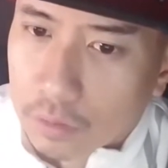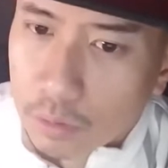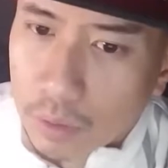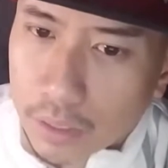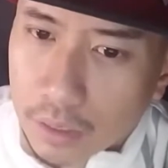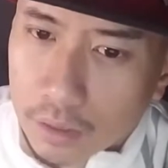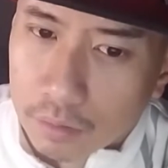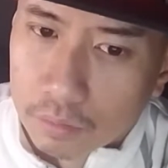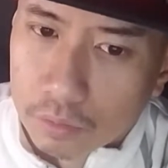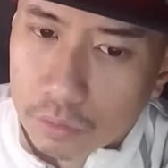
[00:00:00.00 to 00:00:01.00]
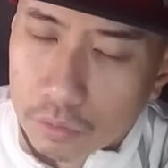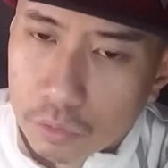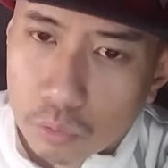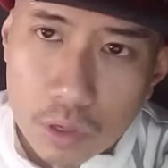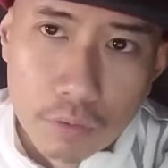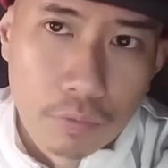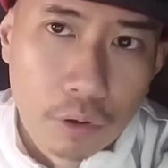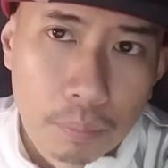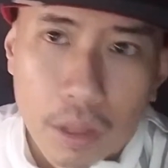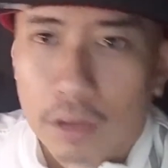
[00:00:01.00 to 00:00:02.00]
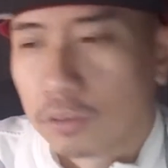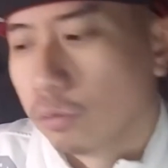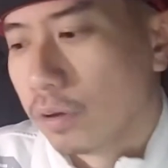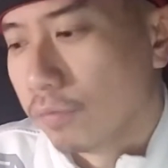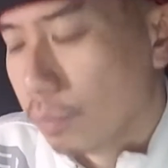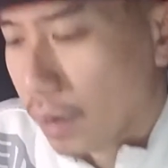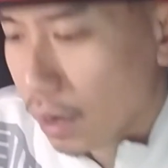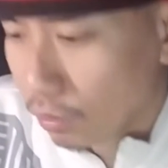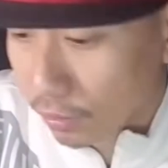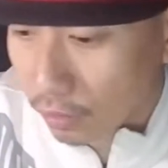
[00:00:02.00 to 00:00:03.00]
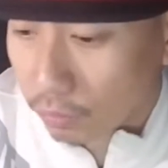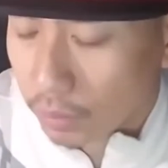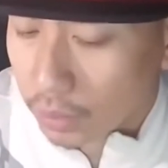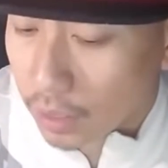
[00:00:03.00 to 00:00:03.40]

till I got 3 or 4 blocks away from my house. That's when